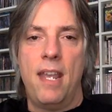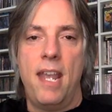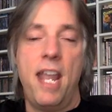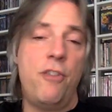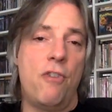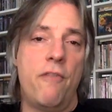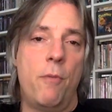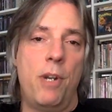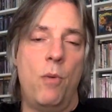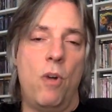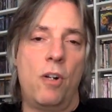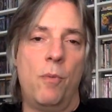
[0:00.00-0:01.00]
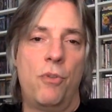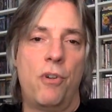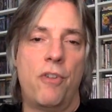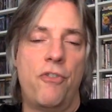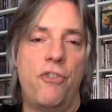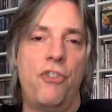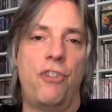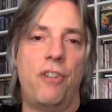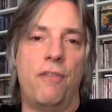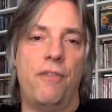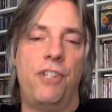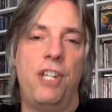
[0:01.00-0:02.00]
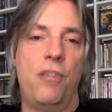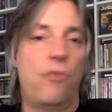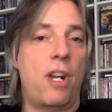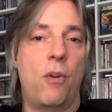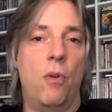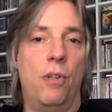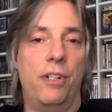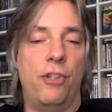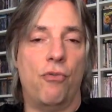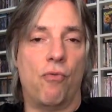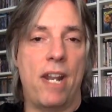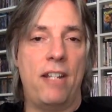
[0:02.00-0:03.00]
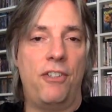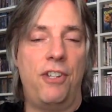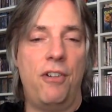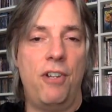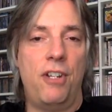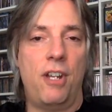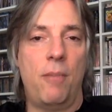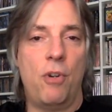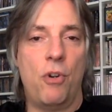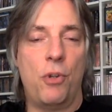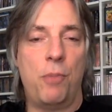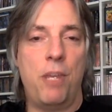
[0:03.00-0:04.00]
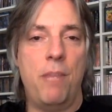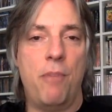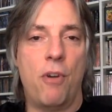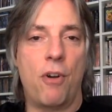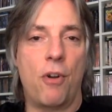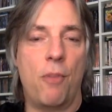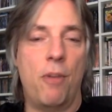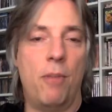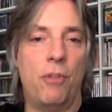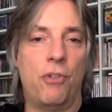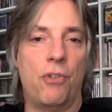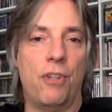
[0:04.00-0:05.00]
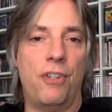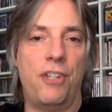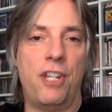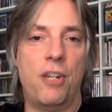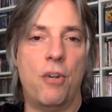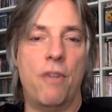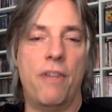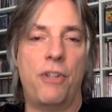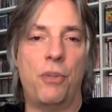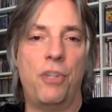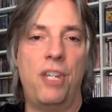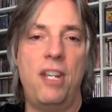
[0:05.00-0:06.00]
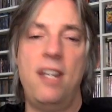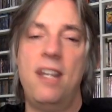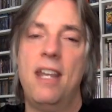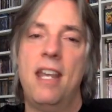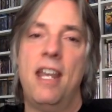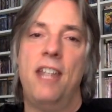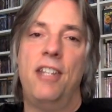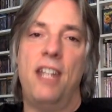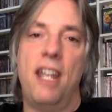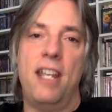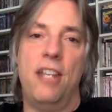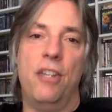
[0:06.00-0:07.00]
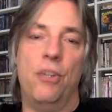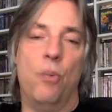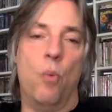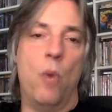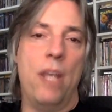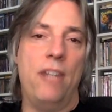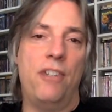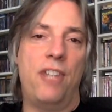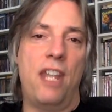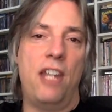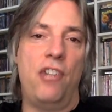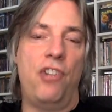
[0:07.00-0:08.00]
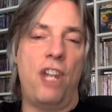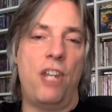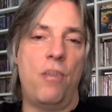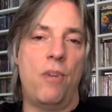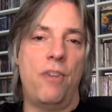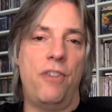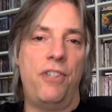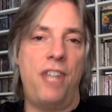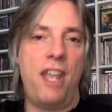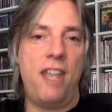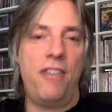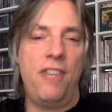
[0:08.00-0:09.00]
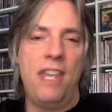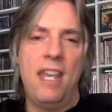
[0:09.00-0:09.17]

Hey there, everybody. Welcome to another edition of Sea of Tranquility's Rant Series. I'm your host, Pete Pardo, publisher and CEO of SOT. Today is Wednesday, January the 10th,